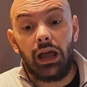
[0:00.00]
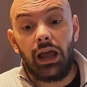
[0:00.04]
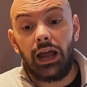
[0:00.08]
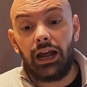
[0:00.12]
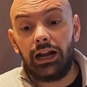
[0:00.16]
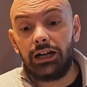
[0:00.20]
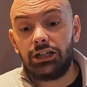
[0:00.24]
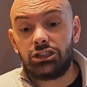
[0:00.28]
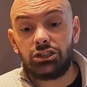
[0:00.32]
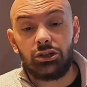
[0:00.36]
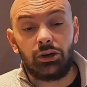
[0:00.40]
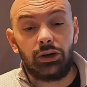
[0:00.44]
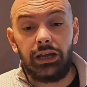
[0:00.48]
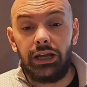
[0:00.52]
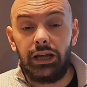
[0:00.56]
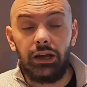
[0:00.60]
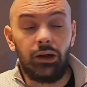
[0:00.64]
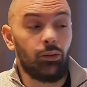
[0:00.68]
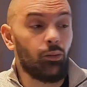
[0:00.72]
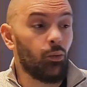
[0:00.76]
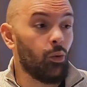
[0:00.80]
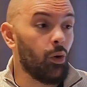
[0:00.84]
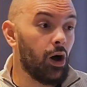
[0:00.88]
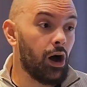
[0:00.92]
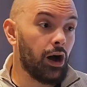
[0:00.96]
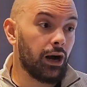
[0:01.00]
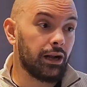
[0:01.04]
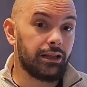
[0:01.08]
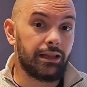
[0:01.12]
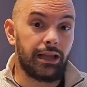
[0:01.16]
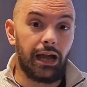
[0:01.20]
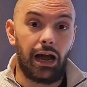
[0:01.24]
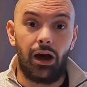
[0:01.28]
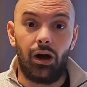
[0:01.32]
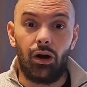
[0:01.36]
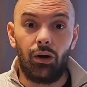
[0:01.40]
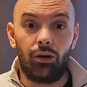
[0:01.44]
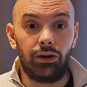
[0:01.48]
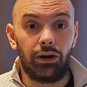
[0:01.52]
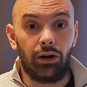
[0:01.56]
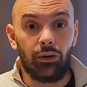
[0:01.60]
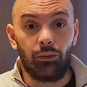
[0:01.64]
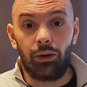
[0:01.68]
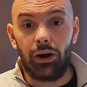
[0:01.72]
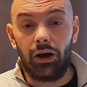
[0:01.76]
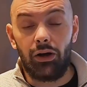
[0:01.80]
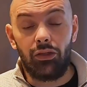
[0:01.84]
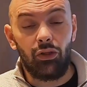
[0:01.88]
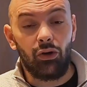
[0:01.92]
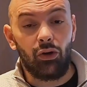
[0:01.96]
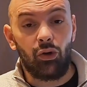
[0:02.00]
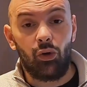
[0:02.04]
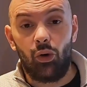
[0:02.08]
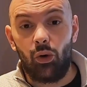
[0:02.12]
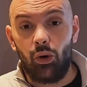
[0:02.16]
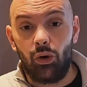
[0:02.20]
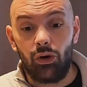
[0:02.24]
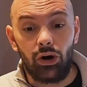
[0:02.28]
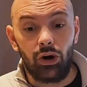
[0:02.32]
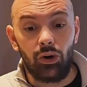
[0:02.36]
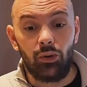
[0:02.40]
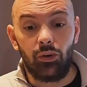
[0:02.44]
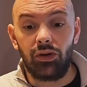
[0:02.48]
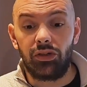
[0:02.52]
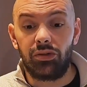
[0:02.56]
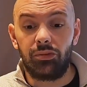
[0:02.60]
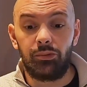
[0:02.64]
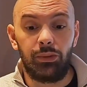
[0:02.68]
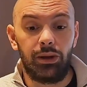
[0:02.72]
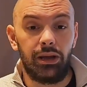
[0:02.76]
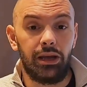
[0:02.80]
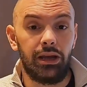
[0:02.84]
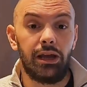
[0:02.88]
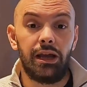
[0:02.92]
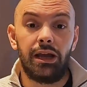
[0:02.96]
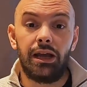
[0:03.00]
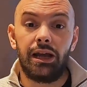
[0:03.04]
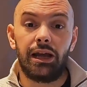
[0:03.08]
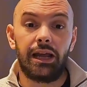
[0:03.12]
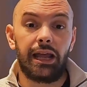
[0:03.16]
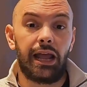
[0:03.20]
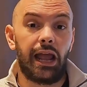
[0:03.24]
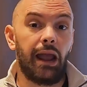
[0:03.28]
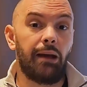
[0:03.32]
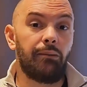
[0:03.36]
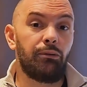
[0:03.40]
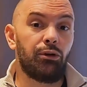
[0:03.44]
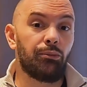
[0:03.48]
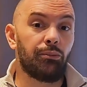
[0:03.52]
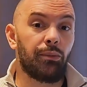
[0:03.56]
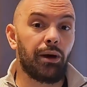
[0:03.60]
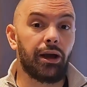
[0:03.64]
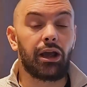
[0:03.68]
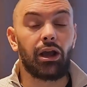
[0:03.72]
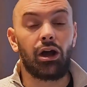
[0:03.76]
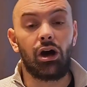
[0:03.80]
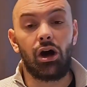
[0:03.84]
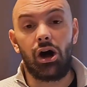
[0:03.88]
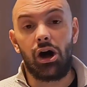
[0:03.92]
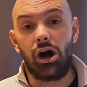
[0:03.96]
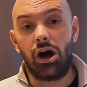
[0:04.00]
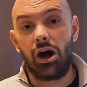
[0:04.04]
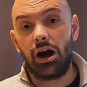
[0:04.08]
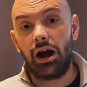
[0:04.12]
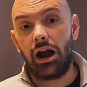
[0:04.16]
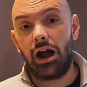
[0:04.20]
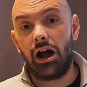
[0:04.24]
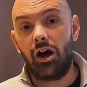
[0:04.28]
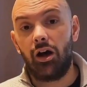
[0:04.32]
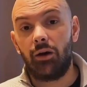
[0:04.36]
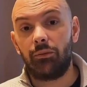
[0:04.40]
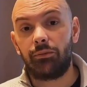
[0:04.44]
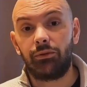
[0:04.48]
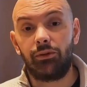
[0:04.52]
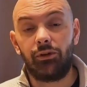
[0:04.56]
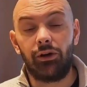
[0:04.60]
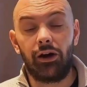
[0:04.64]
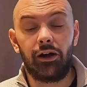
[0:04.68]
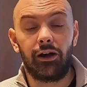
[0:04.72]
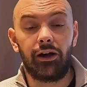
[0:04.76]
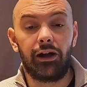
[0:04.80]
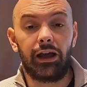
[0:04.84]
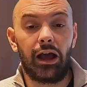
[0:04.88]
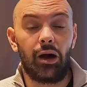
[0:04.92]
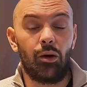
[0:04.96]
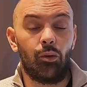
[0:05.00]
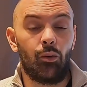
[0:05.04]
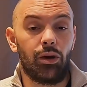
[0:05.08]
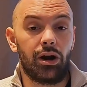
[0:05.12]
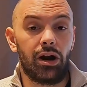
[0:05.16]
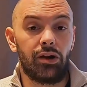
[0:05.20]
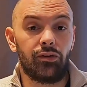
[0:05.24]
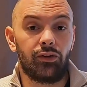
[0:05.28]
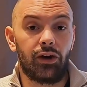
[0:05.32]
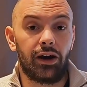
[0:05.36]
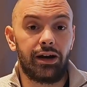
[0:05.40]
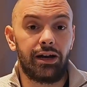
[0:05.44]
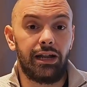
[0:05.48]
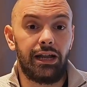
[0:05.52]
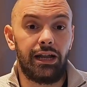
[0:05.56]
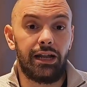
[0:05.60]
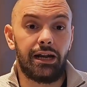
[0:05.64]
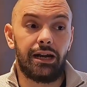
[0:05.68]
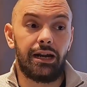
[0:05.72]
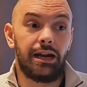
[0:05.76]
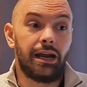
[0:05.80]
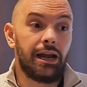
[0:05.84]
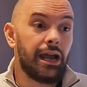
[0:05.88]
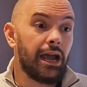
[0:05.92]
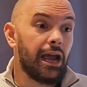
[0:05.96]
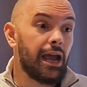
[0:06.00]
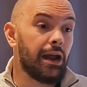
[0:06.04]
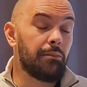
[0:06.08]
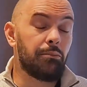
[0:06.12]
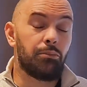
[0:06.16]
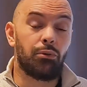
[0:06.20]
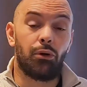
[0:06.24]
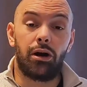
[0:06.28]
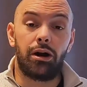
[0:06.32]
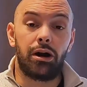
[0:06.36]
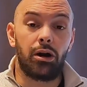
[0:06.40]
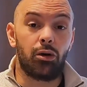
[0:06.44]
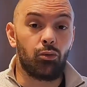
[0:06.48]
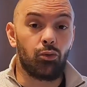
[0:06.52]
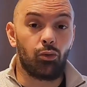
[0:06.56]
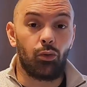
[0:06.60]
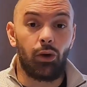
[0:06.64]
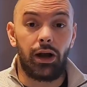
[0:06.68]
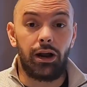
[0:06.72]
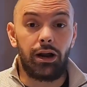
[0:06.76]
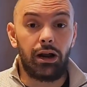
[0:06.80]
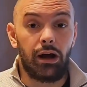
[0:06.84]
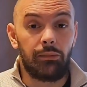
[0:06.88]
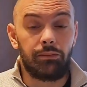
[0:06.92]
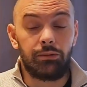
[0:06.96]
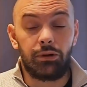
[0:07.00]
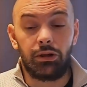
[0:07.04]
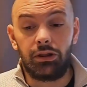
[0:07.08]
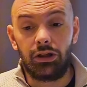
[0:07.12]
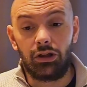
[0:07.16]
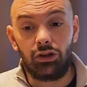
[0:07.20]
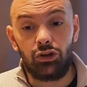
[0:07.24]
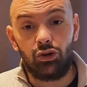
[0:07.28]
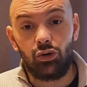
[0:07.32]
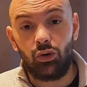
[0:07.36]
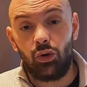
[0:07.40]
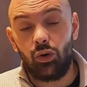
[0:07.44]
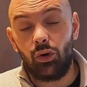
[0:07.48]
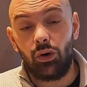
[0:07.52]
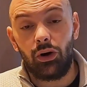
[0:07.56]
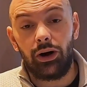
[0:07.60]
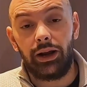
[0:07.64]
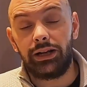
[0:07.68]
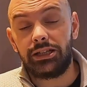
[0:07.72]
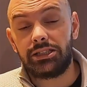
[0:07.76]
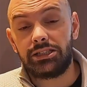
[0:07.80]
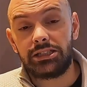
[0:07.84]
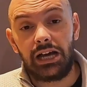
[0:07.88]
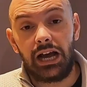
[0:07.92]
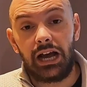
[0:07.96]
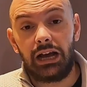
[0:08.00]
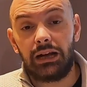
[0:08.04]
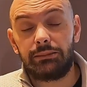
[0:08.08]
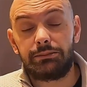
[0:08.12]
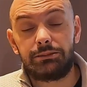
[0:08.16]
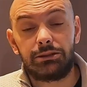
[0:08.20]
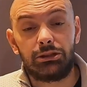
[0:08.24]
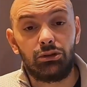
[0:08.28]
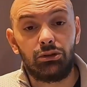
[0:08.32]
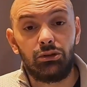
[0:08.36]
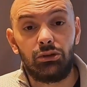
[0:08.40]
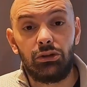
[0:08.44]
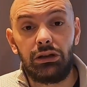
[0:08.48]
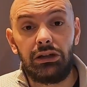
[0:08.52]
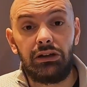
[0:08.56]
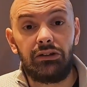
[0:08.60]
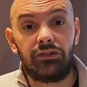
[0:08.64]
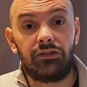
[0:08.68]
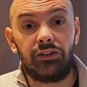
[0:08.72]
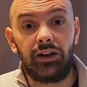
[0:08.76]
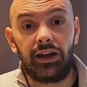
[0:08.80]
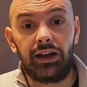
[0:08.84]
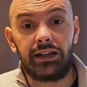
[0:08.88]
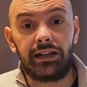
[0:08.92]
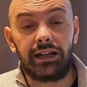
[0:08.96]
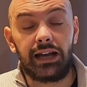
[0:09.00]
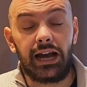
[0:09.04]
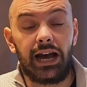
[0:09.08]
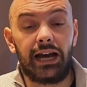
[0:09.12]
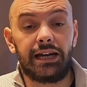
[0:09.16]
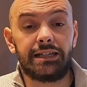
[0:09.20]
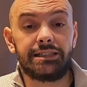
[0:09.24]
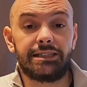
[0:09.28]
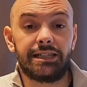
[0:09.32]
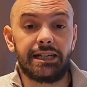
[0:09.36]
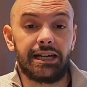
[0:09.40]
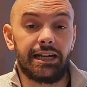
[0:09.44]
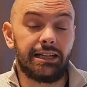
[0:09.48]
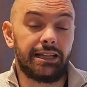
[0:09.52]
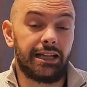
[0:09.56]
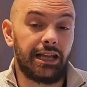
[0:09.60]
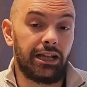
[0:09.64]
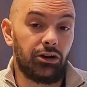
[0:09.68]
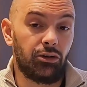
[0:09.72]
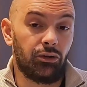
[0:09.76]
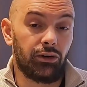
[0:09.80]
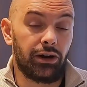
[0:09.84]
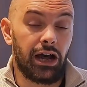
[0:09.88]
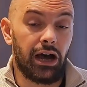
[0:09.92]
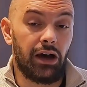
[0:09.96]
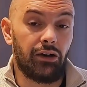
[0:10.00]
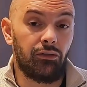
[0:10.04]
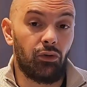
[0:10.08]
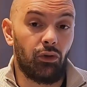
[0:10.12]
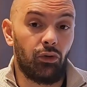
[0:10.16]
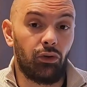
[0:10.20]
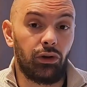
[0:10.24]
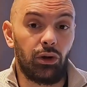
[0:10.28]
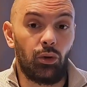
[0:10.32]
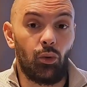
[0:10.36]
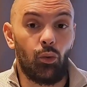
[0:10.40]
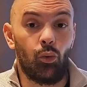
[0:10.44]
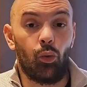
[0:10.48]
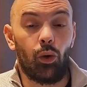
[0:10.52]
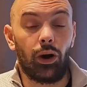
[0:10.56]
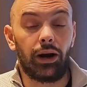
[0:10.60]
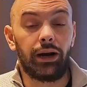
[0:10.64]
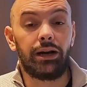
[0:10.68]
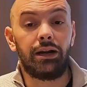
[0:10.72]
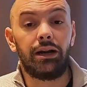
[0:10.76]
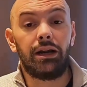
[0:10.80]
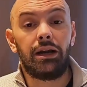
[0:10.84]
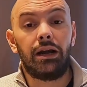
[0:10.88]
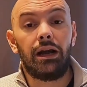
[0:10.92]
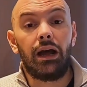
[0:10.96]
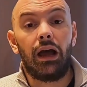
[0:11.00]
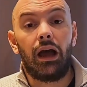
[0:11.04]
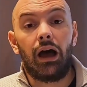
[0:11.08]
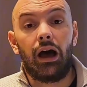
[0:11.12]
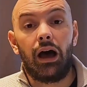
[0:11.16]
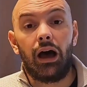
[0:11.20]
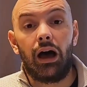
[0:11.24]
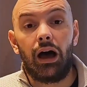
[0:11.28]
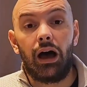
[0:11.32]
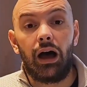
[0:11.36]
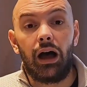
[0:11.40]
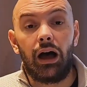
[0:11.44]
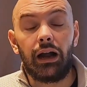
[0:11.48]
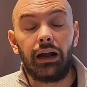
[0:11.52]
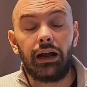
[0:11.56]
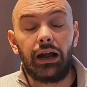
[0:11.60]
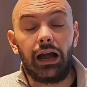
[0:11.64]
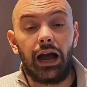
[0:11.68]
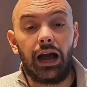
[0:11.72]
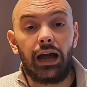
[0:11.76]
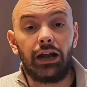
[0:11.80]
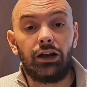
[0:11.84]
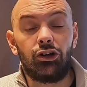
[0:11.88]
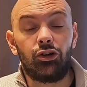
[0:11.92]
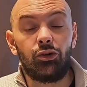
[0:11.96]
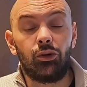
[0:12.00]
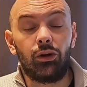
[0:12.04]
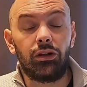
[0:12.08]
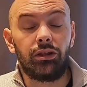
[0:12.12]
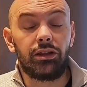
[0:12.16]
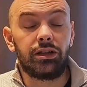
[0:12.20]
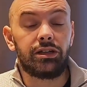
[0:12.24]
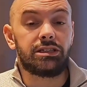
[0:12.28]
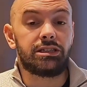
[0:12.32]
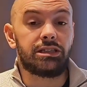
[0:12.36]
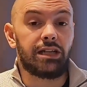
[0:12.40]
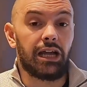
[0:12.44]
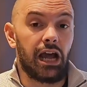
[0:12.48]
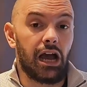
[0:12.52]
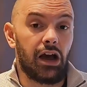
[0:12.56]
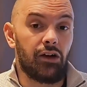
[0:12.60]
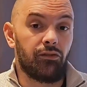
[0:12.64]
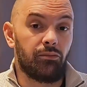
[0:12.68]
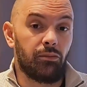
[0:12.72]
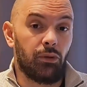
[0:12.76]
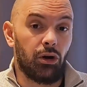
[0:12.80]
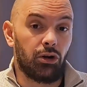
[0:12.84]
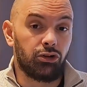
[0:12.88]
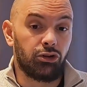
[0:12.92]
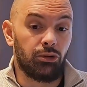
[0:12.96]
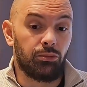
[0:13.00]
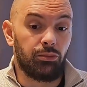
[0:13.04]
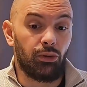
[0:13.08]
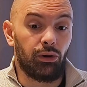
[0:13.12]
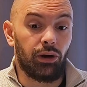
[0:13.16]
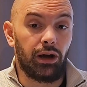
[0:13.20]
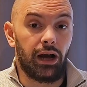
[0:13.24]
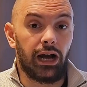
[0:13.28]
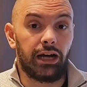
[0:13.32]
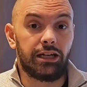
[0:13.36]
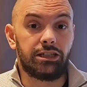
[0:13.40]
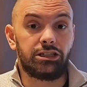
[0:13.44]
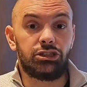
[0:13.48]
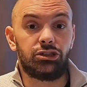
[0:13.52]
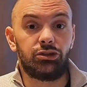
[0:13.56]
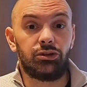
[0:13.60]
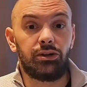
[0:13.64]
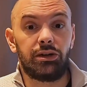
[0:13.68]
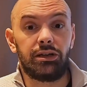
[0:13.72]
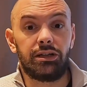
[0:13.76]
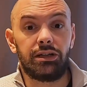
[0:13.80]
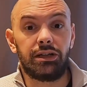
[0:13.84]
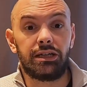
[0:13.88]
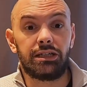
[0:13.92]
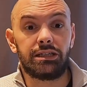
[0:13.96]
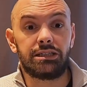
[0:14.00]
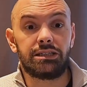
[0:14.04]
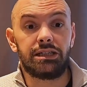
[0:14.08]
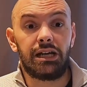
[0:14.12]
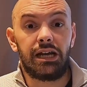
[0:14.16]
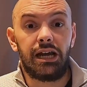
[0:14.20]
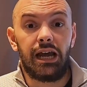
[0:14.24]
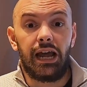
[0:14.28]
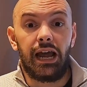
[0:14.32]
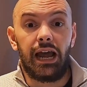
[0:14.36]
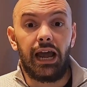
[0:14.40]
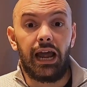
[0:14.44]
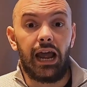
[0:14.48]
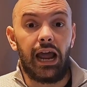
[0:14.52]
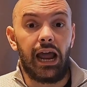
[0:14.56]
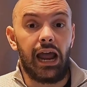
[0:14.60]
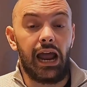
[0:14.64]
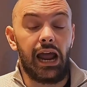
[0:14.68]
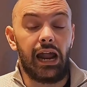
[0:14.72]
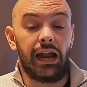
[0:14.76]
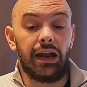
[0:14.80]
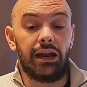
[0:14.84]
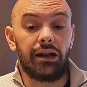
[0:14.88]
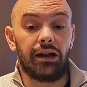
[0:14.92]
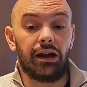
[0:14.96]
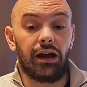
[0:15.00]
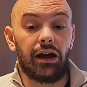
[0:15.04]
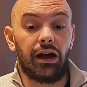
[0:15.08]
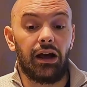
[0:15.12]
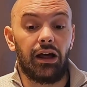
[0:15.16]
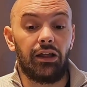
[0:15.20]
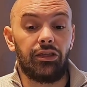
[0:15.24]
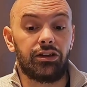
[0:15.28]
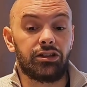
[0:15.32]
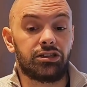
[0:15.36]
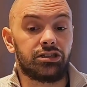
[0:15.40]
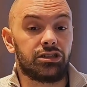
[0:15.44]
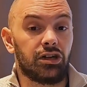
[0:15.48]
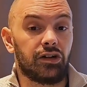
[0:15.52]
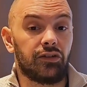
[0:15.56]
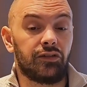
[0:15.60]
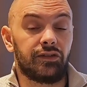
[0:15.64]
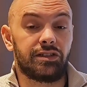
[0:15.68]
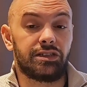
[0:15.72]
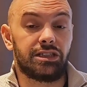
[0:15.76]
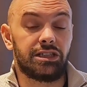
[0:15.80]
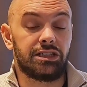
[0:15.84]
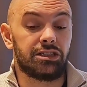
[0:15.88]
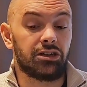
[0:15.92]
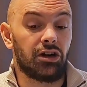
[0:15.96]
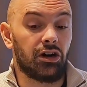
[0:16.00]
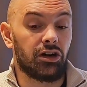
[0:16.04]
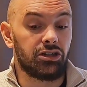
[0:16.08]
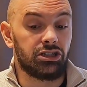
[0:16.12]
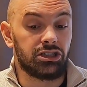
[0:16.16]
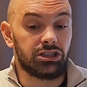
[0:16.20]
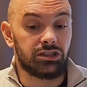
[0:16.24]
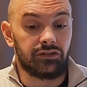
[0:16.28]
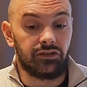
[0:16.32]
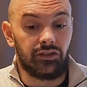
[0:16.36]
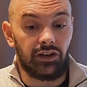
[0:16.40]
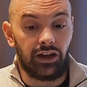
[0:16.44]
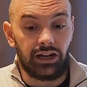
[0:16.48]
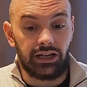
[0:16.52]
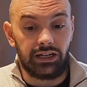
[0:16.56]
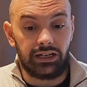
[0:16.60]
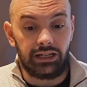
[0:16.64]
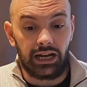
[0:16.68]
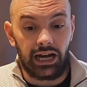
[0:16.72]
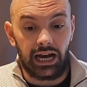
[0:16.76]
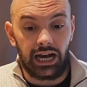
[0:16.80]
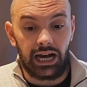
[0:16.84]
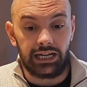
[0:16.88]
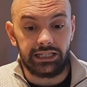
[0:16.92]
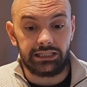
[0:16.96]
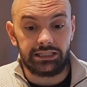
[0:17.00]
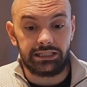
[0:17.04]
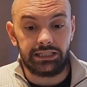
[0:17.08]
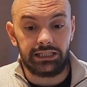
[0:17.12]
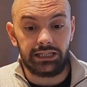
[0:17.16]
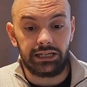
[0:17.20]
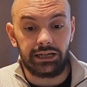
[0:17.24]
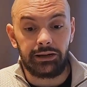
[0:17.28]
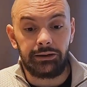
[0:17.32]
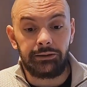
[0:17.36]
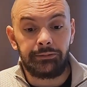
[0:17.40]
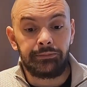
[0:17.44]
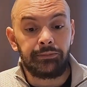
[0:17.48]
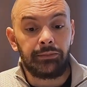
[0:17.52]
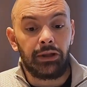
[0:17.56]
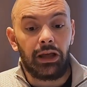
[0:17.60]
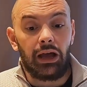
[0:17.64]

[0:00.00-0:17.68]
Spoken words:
And so he walked down around the corner with me, came to my car, helped get whatever I needed, and brought it right up to the door. It's absolutely fantastic, and they don't have only one guy doing this. They have multiple guys doing this, and the services are just fantastic.